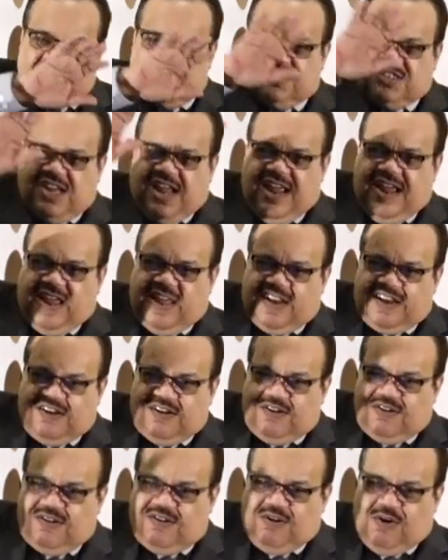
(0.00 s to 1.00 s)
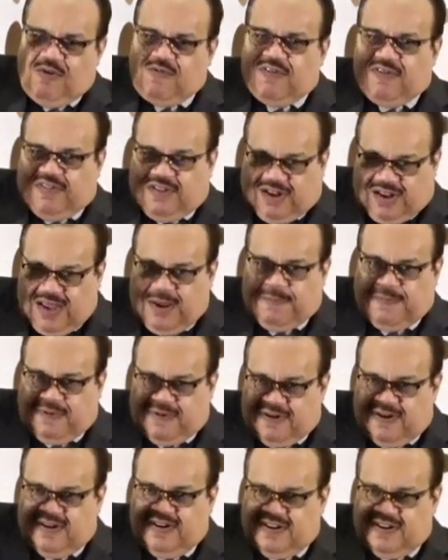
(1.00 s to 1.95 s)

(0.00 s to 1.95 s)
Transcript: his hand over the leper,